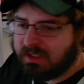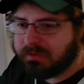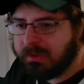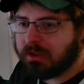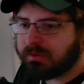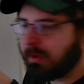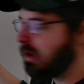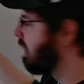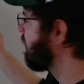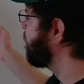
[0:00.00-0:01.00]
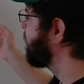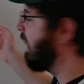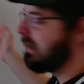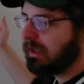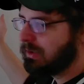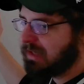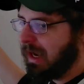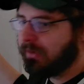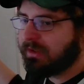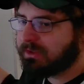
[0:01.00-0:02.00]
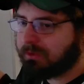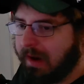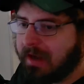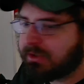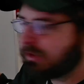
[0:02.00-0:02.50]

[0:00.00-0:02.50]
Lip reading: Petersburg. I think he was a healthy scratch